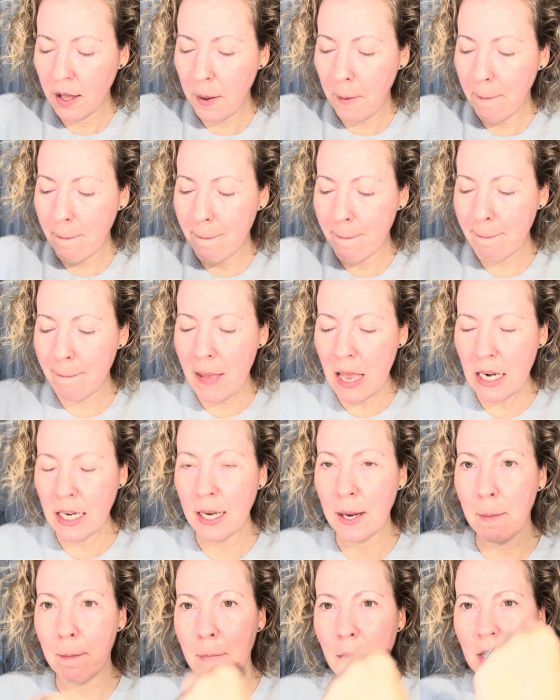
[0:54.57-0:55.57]
many
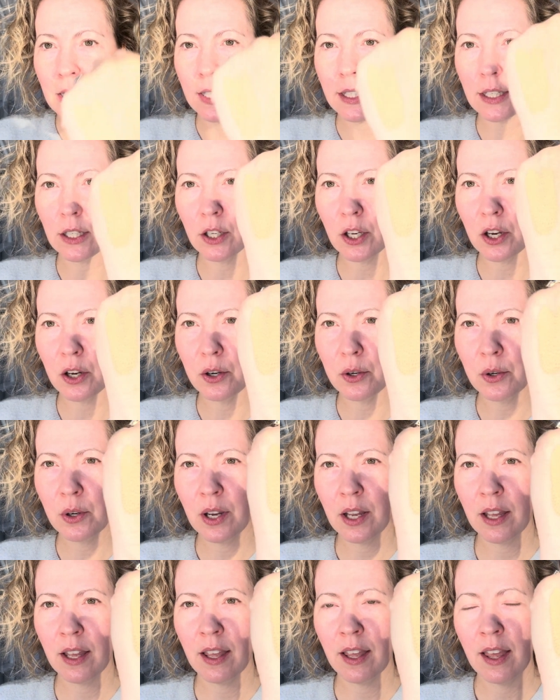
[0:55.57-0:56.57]
a months ago.
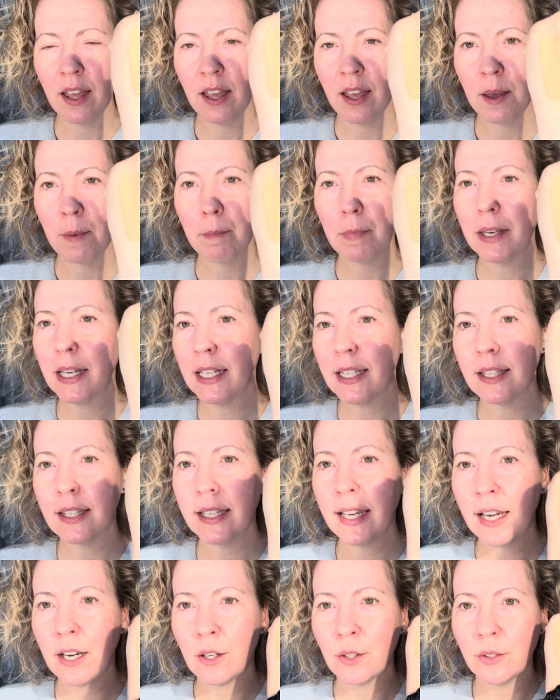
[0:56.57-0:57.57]
But it's
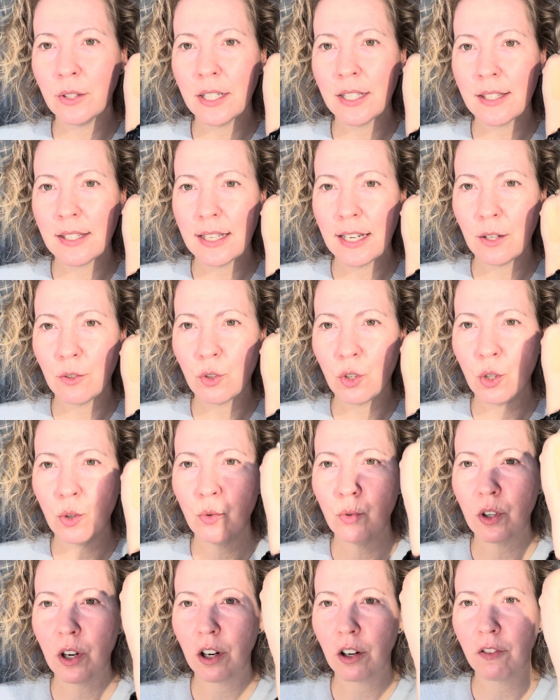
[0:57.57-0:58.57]
now too
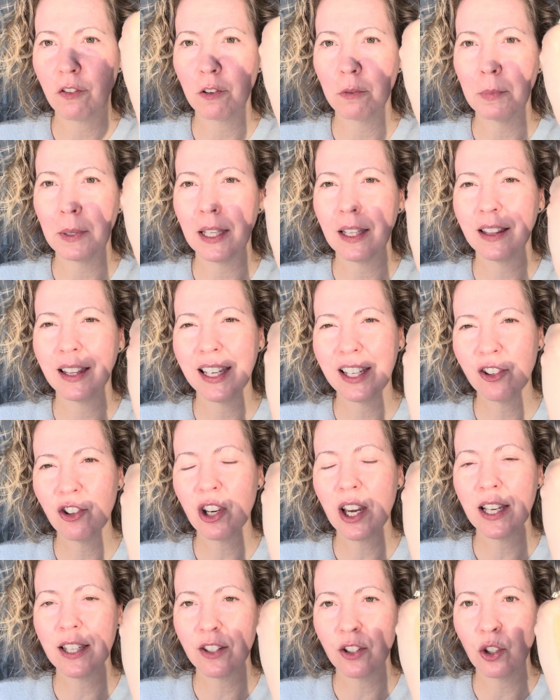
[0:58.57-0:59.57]
dark for me, like
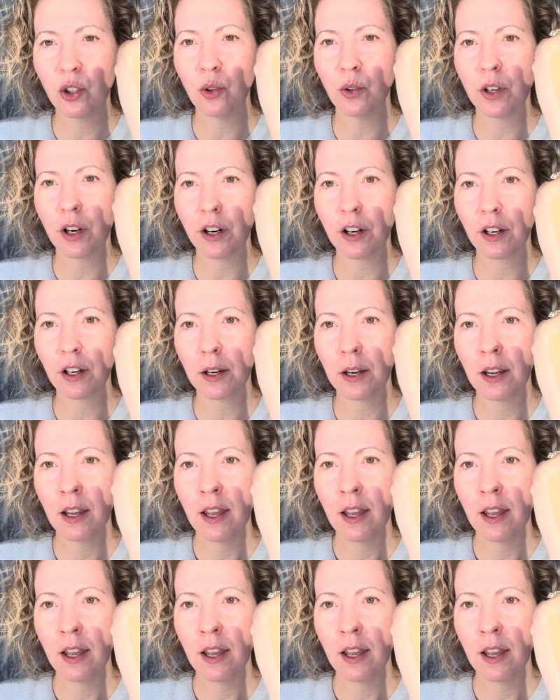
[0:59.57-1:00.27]
just too dark.